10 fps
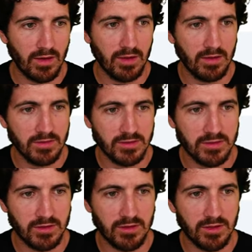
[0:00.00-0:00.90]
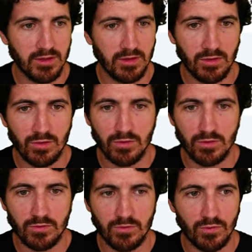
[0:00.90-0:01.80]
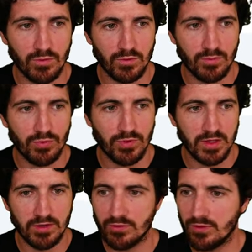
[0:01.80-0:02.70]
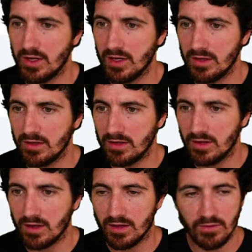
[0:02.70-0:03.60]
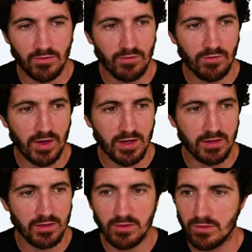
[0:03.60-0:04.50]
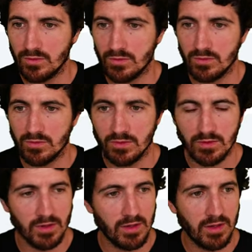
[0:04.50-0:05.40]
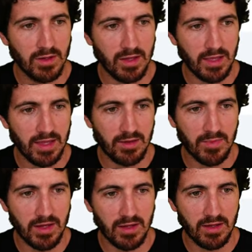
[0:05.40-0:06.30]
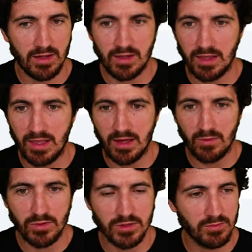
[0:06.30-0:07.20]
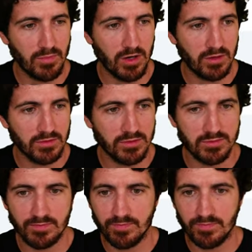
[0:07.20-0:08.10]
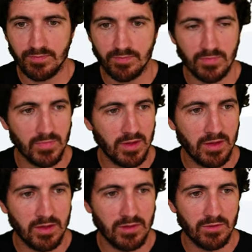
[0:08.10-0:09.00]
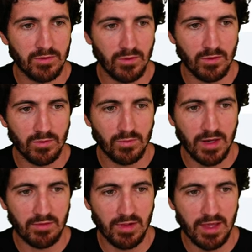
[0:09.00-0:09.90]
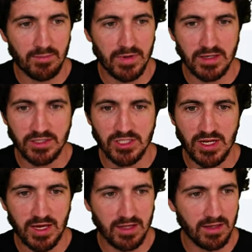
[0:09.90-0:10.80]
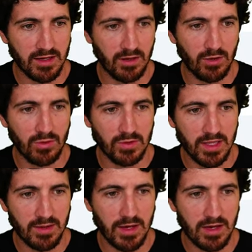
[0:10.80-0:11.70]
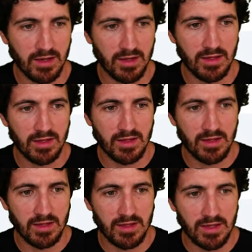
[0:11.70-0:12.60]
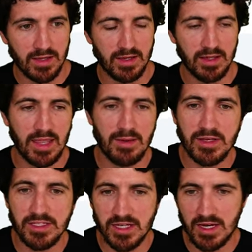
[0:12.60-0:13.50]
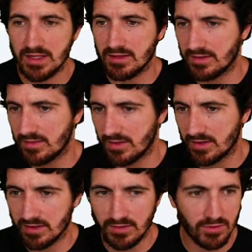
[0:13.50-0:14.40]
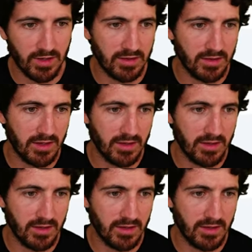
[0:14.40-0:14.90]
and starting code for pre-trained and fine-tuned Llama language models. So we have Llama chat and code Llama. Llama chat, okay,